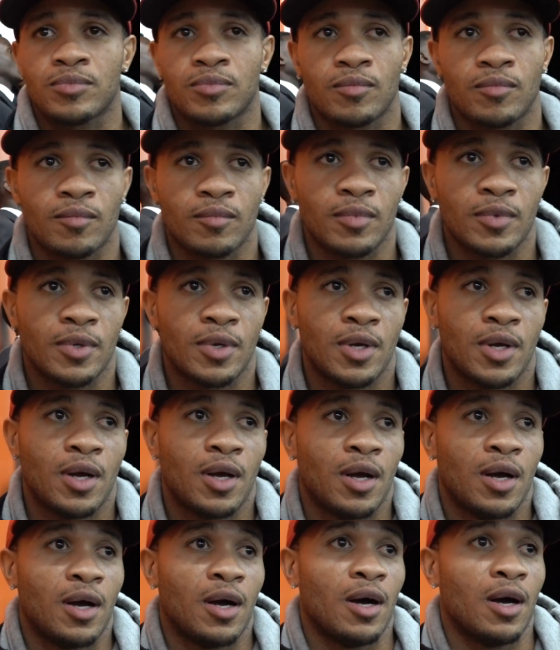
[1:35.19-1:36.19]
Talk to us a little
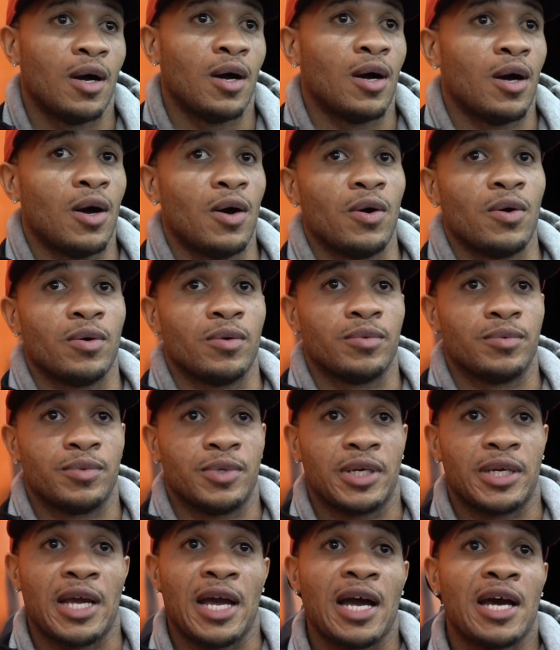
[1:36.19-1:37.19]
bit about DeMichael.
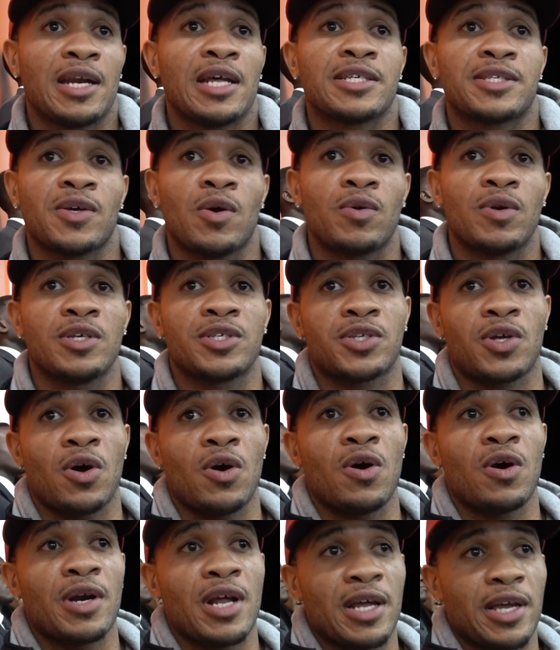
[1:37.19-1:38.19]
Uh, the guy that's on this
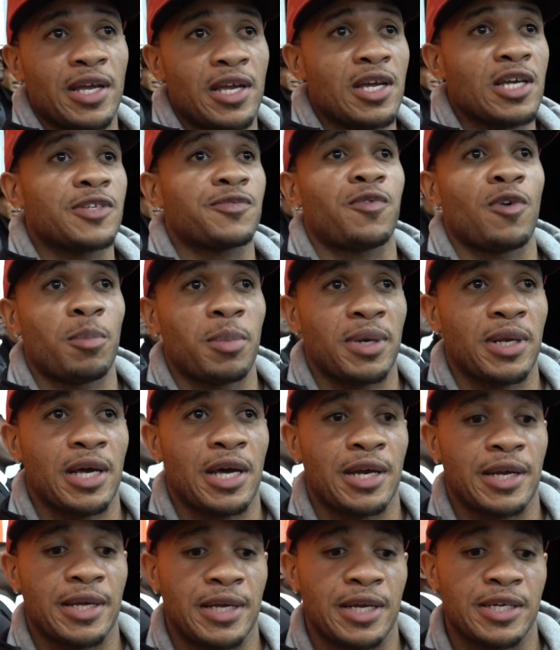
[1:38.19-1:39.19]
card that is from
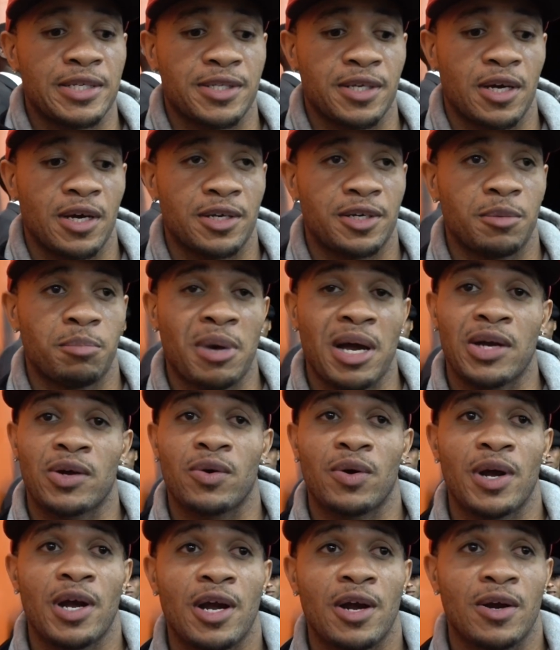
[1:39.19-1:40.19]
Atlanta is uh,
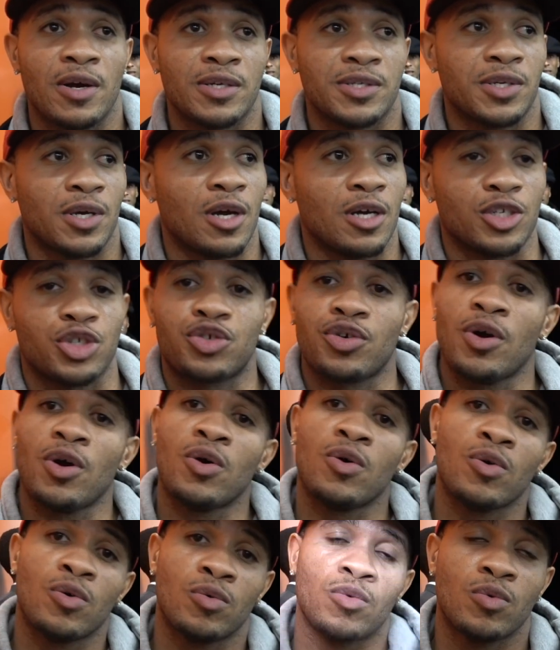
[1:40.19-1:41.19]
DeMichael Harris, uh,
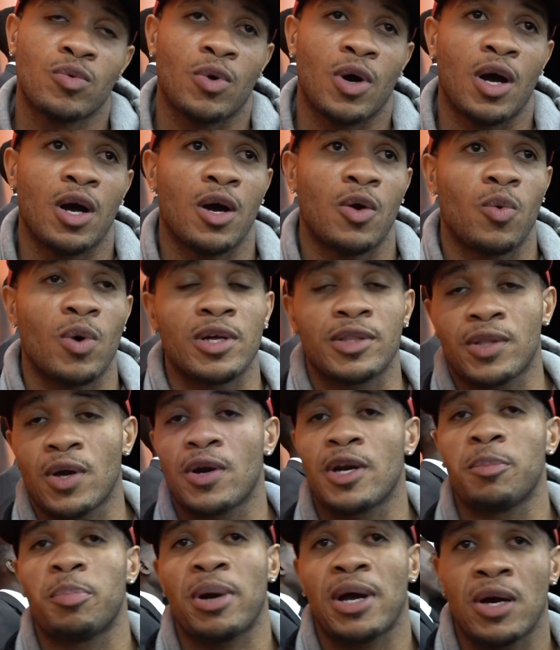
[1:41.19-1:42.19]
strong, uh, one
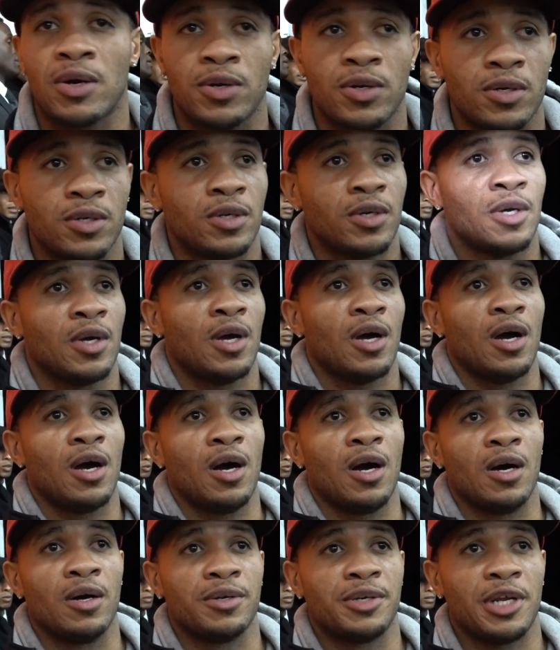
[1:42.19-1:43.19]
thirty pounder.
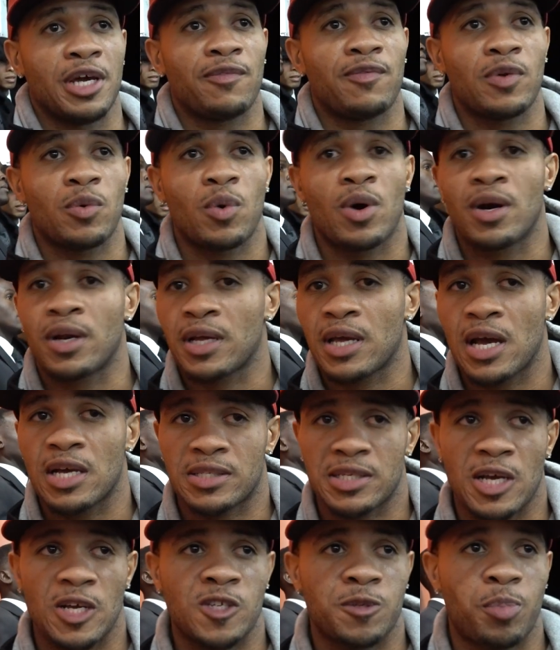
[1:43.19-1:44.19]
Uh, definitely one of the
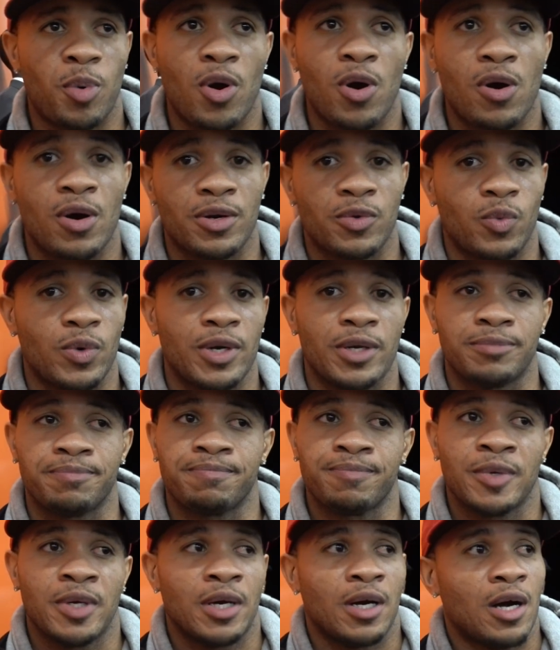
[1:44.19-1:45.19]
guys I sparred with
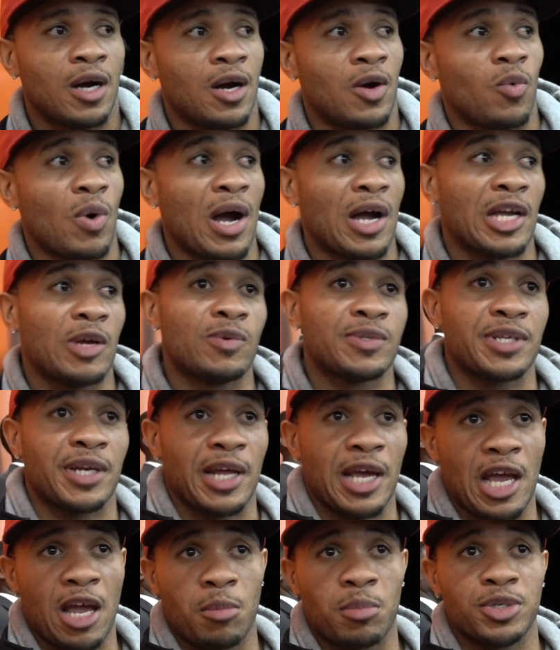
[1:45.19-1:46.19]
uh, while he was in
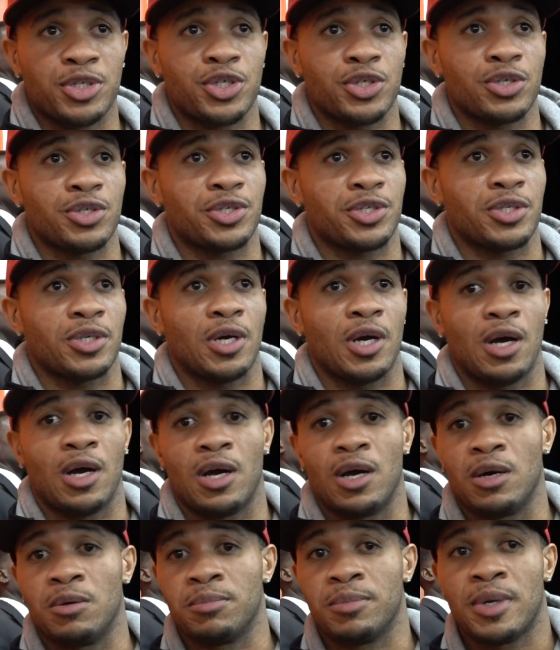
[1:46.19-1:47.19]
the amateurs.
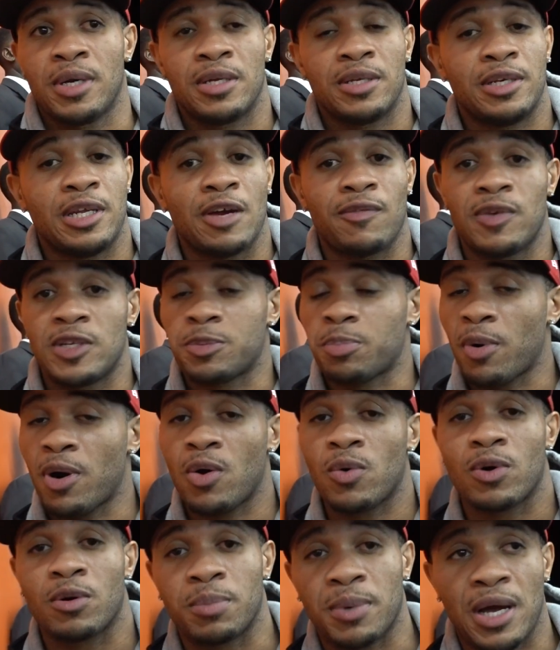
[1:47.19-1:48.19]
Uh, definitely
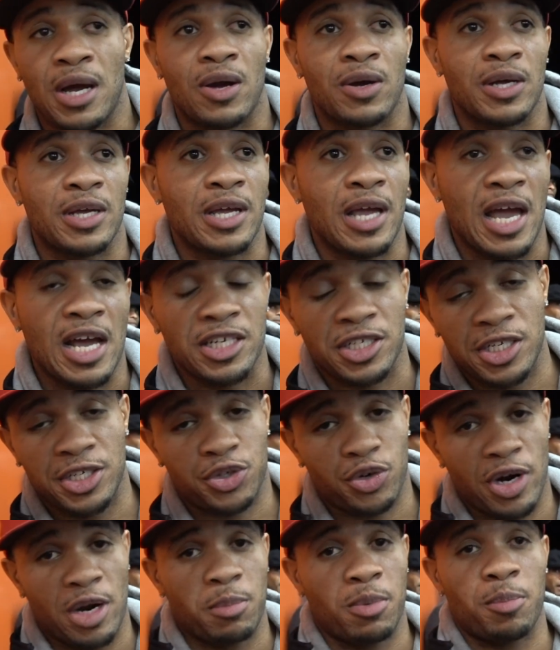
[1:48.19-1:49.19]
sparred with him now. He actually
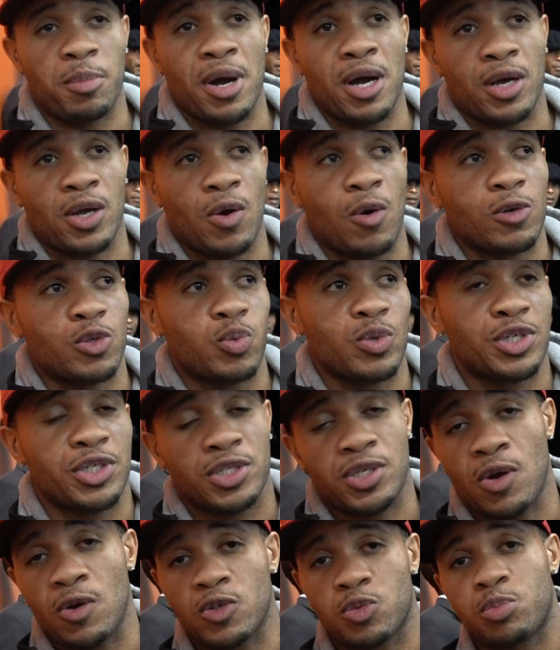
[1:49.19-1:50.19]
trained by my coach, which
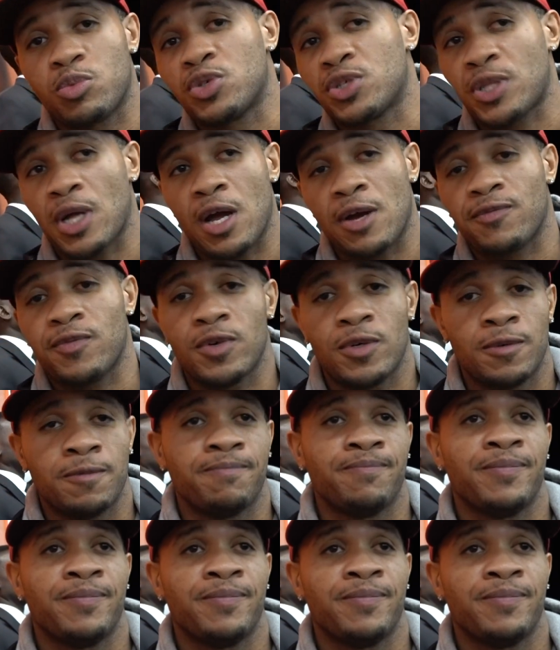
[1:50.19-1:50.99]
is Coach Mustafa.